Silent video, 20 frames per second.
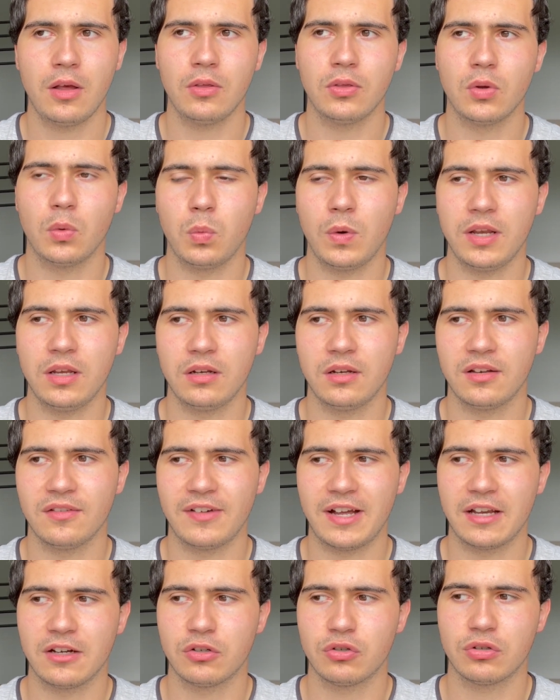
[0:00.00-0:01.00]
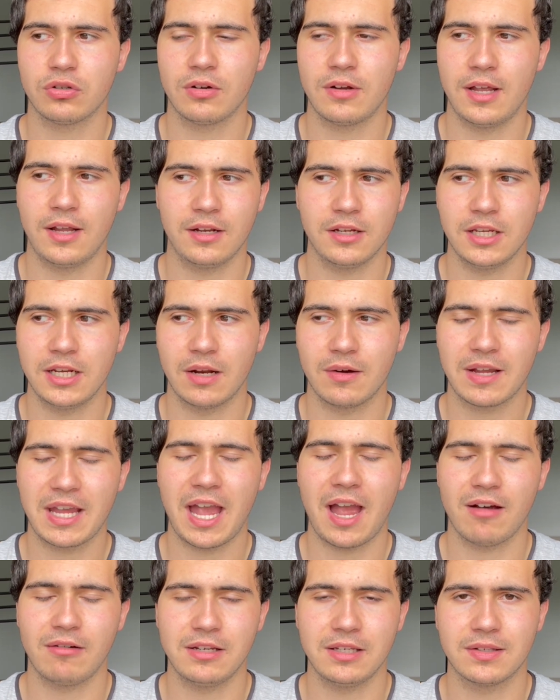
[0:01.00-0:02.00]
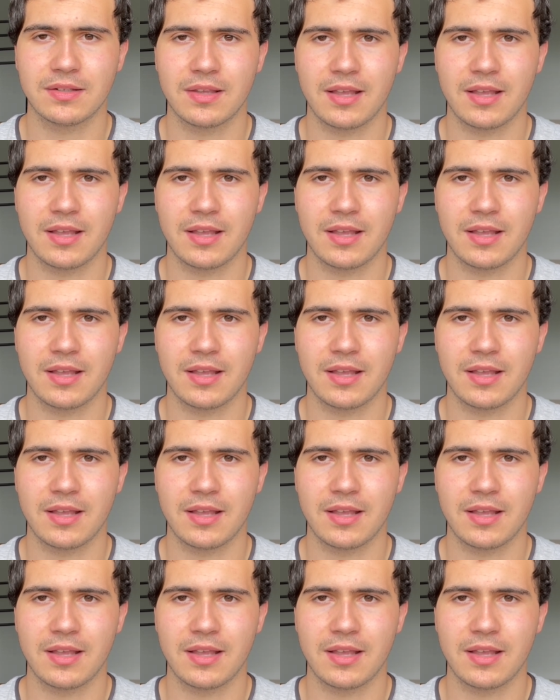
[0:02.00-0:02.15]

the wind that, uh, you know, carries